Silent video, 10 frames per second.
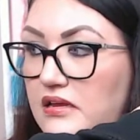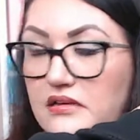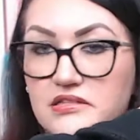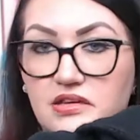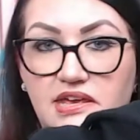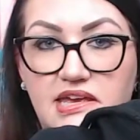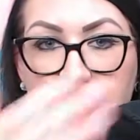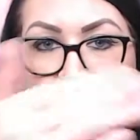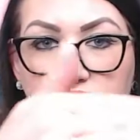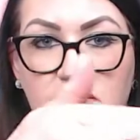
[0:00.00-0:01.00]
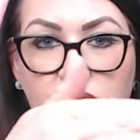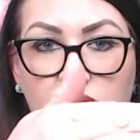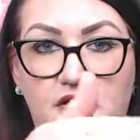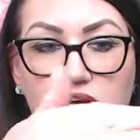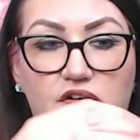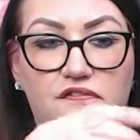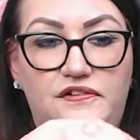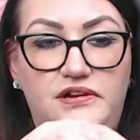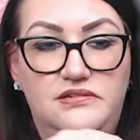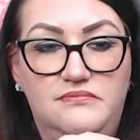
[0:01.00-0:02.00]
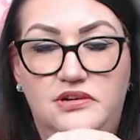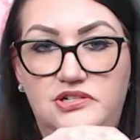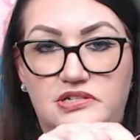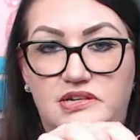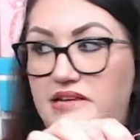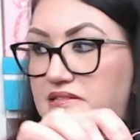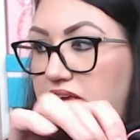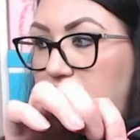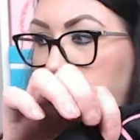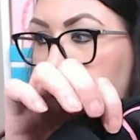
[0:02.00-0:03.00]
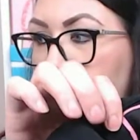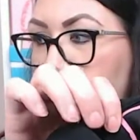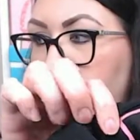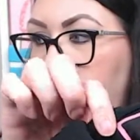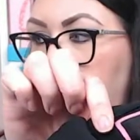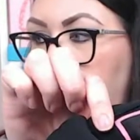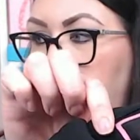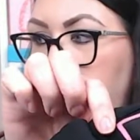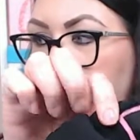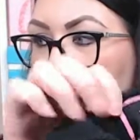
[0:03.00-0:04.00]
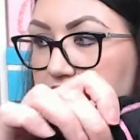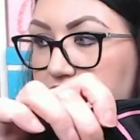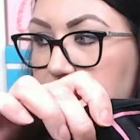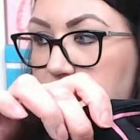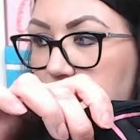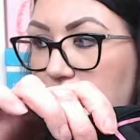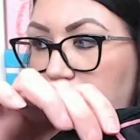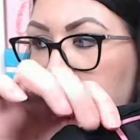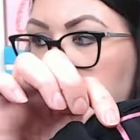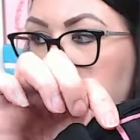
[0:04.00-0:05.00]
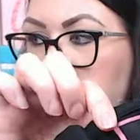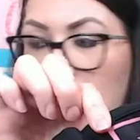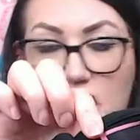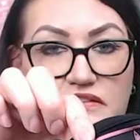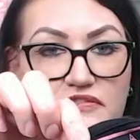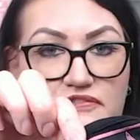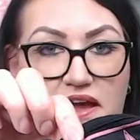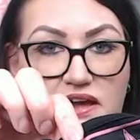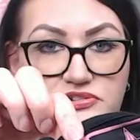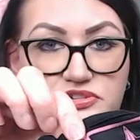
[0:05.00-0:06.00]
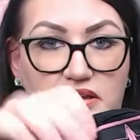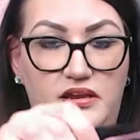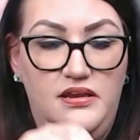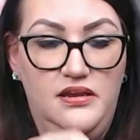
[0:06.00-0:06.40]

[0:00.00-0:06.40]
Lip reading: So he has his own logo for his merchandise. That is super cute. It says Jeffree Star Fashion.